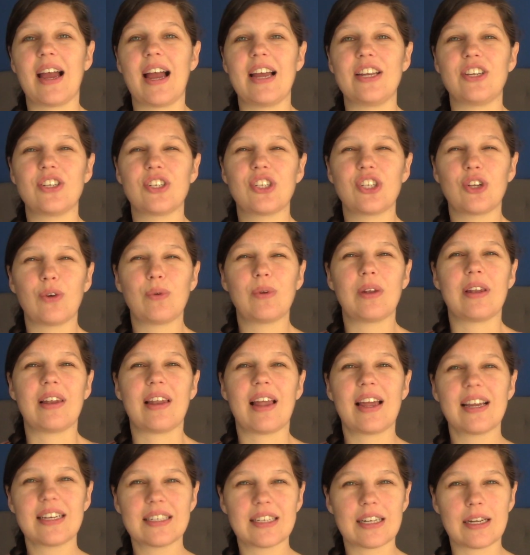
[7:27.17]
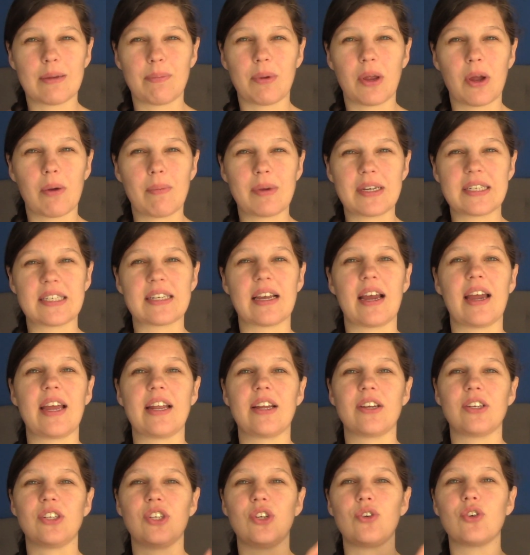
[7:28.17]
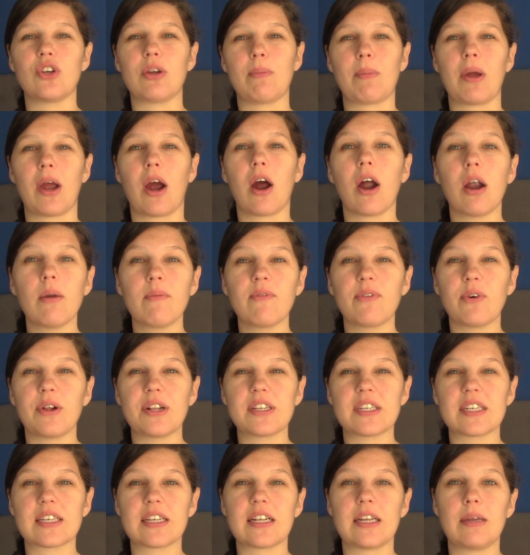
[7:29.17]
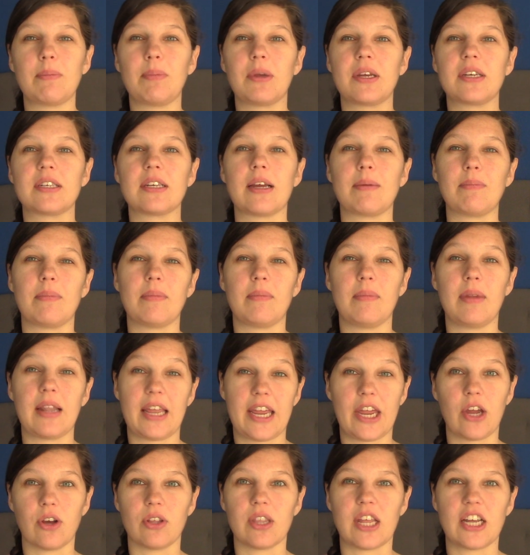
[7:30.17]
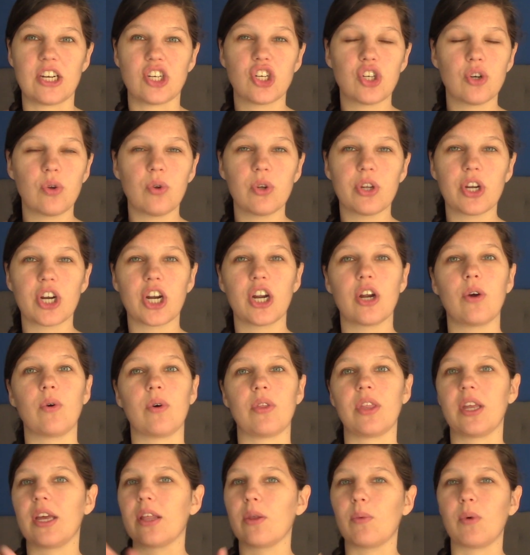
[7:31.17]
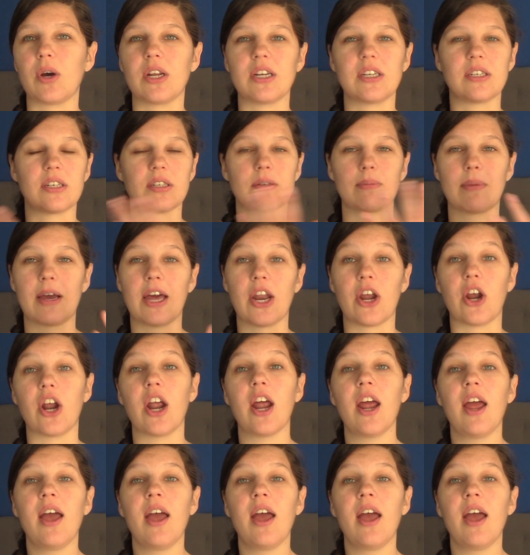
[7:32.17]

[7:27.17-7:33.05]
I just don't like sleeping on my side because usually my arm falls asleep because I'm laying on that shoulder or the other one, it doesn't matter.